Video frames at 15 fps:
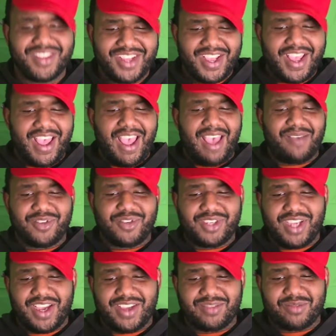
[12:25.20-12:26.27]

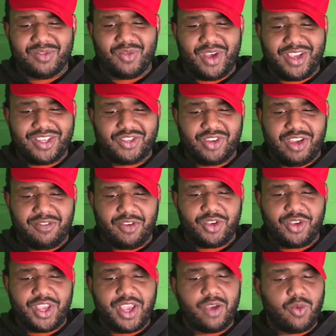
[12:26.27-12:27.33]
advertisement while he's driving? Oh,
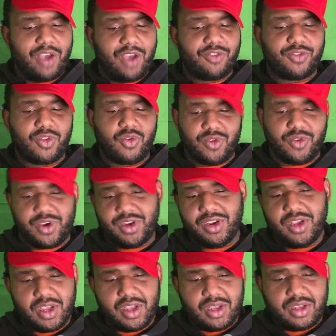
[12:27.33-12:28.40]
yeah, Ralph Lauren.
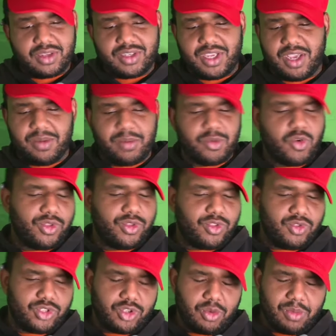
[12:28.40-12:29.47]
Damn, I'm going through
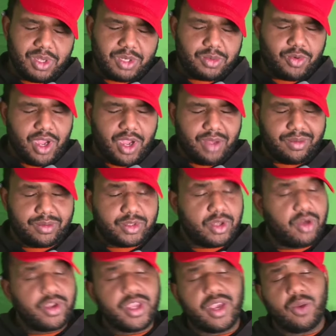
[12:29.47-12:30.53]
so much problems. Oh
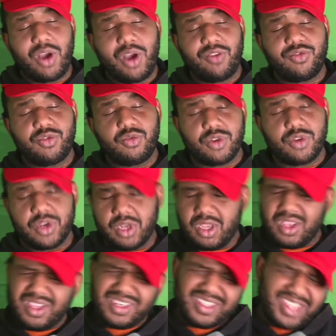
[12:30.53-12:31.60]
yeah, Ralph Lauren.
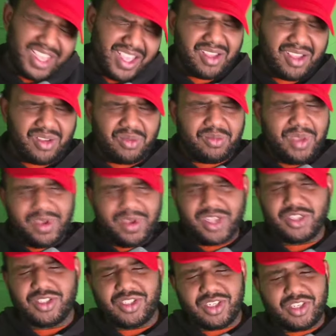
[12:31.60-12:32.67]
Damn, maybe I
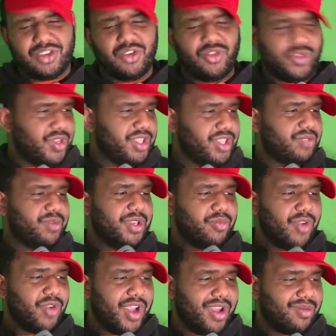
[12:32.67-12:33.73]
shouldn't go through these many
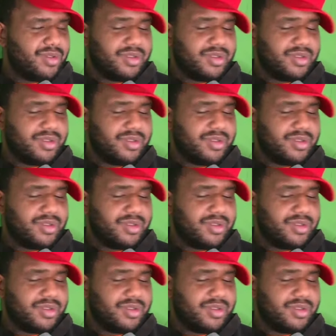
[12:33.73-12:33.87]
problems.